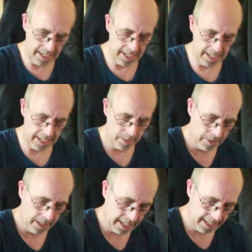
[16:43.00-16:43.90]
And then
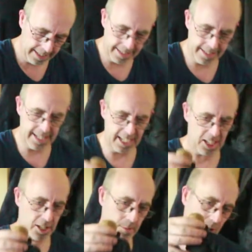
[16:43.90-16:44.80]
we had the
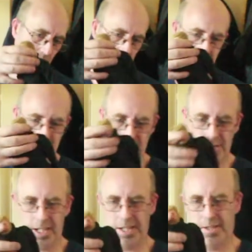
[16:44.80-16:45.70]
Explorer, you can
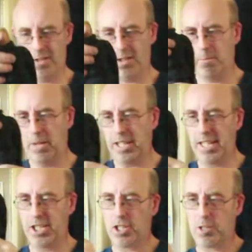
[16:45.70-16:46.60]
say. I've made it
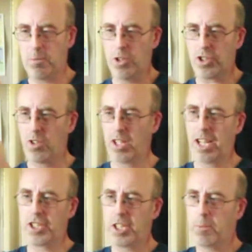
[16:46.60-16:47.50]
into Explorer. It's got
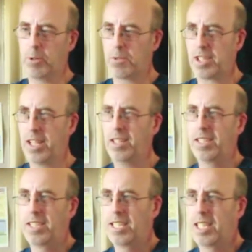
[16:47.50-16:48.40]
lacy boots there,
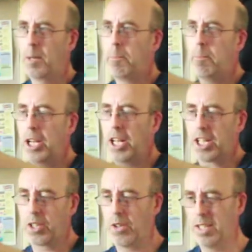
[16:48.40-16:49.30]
bearded
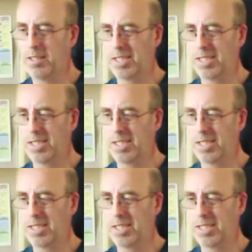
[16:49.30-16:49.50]
guy.